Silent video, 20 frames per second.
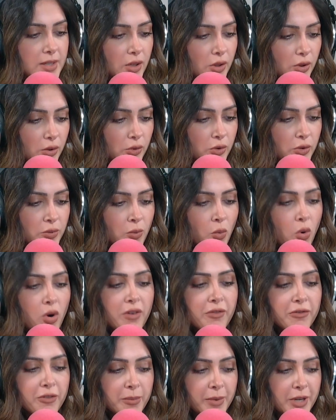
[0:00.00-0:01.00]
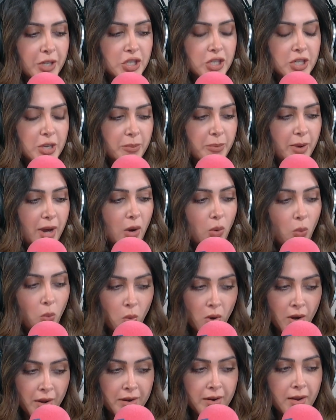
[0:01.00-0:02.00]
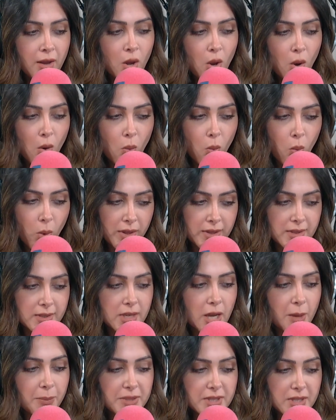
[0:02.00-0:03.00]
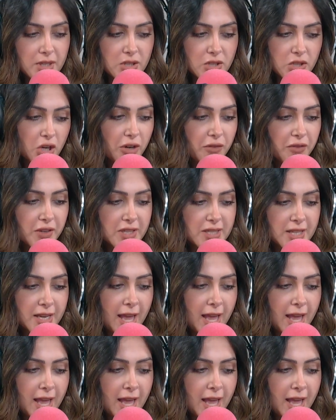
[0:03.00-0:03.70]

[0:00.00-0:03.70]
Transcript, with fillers: include more information about one, WhatsApp's service